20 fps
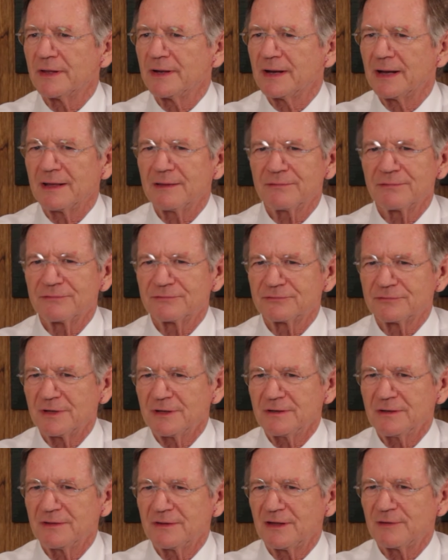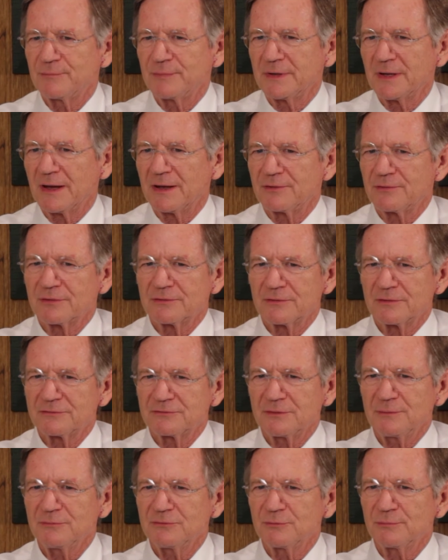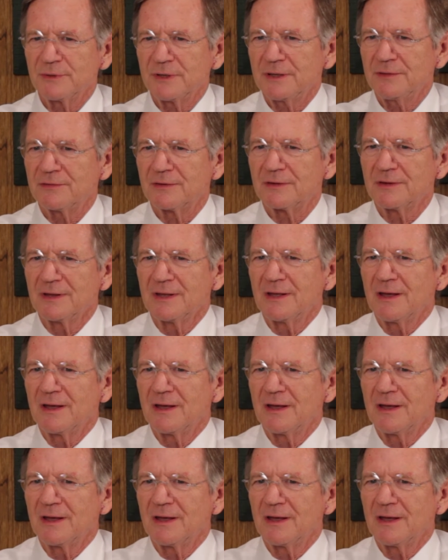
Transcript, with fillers: And I said to the F B I director, it seems to me that